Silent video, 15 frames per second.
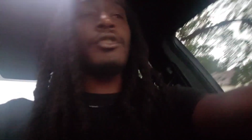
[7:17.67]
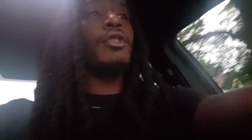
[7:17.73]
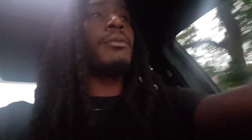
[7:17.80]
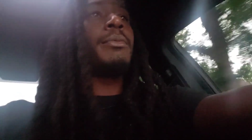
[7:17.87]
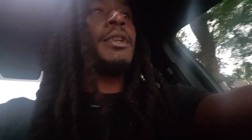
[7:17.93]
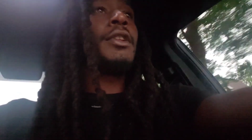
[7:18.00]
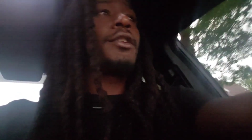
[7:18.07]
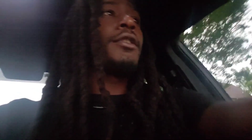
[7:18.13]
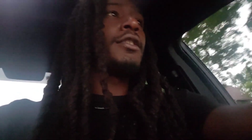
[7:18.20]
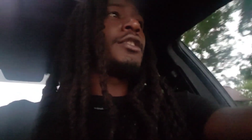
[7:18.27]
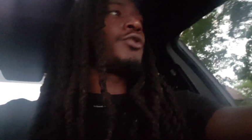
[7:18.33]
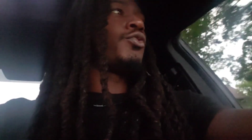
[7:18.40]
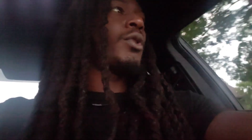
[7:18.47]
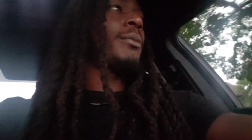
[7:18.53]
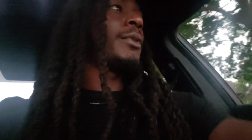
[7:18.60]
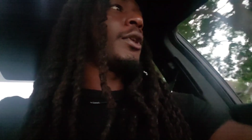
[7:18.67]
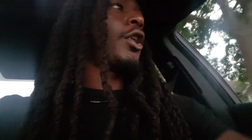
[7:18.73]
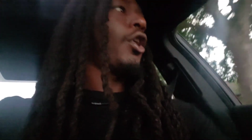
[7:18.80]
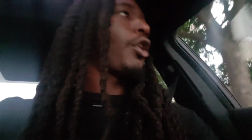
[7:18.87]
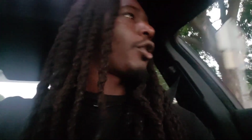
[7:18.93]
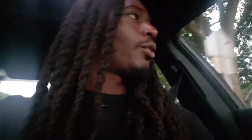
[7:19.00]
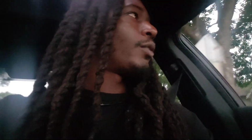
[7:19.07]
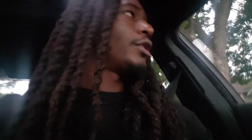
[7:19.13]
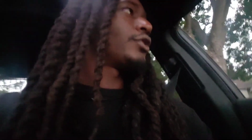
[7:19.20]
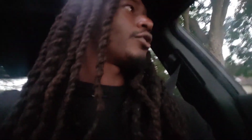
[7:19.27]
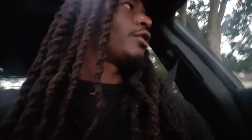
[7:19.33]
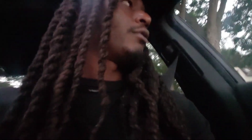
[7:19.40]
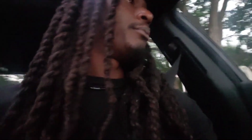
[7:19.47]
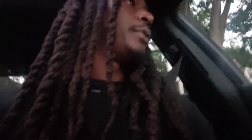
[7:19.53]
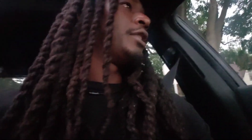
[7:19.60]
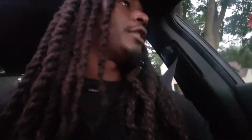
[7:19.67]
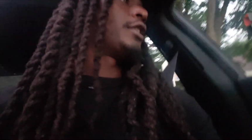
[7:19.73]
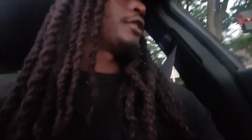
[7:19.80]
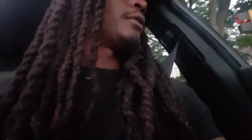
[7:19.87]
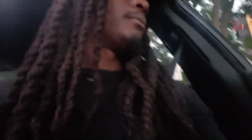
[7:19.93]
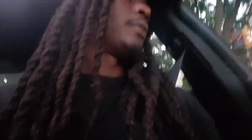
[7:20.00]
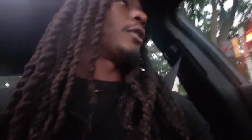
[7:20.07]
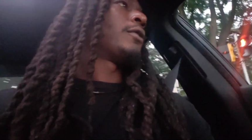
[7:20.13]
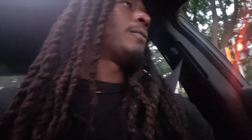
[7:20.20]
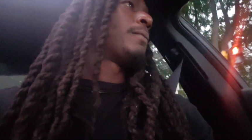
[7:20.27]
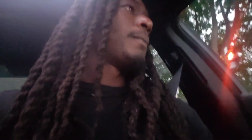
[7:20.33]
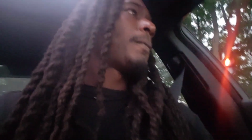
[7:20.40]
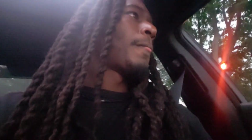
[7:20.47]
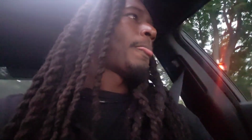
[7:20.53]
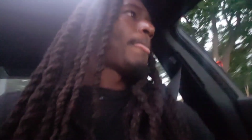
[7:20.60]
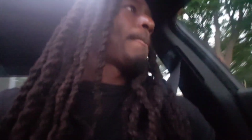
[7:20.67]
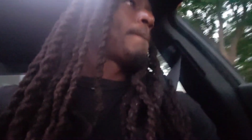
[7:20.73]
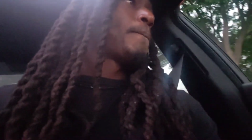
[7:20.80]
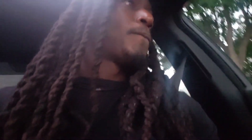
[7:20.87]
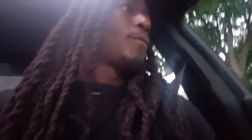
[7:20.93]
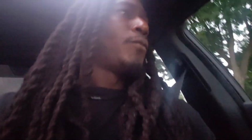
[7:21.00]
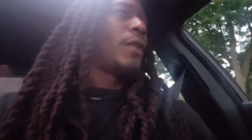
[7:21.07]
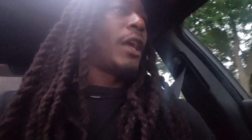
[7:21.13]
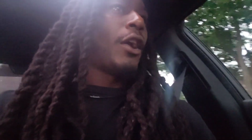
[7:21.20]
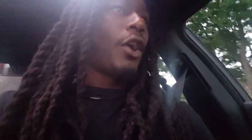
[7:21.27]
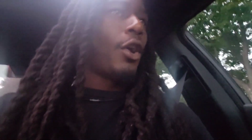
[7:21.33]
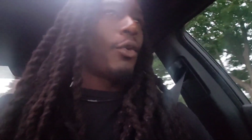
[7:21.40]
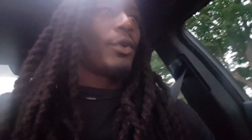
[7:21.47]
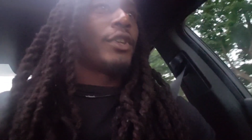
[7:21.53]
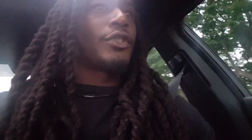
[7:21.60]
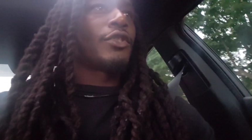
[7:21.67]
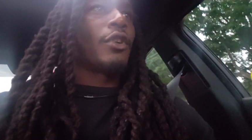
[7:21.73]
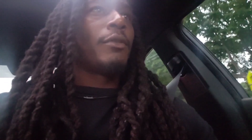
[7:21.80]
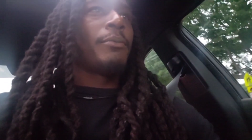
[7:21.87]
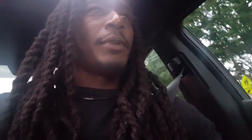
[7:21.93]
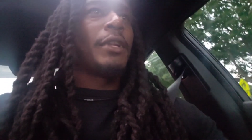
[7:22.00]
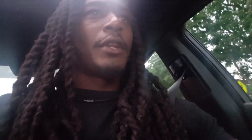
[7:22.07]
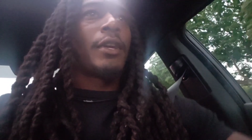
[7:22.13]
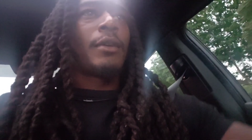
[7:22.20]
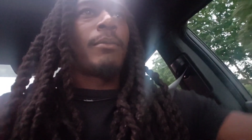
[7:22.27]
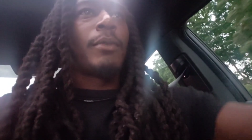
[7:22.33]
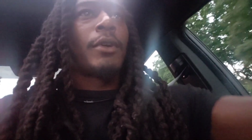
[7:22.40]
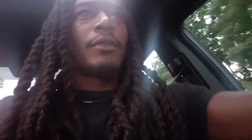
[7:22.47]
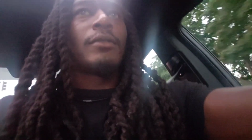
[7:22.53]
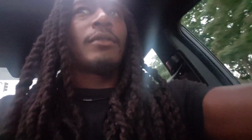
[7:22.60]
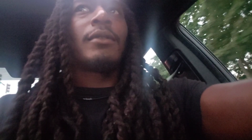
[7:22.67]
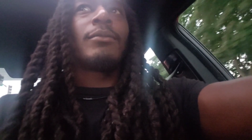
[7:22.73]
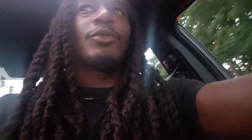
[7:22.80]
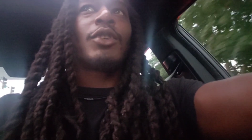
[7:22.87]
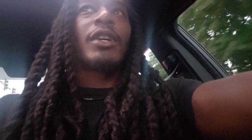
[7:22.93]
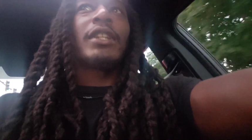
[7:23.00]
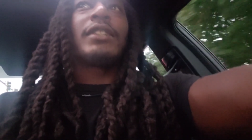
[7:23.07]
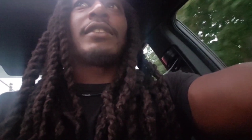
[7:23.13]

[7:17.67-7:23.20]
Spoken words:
gonna be there. These women always gonna be there, bro. They always gonna be there, bro. I'm trying to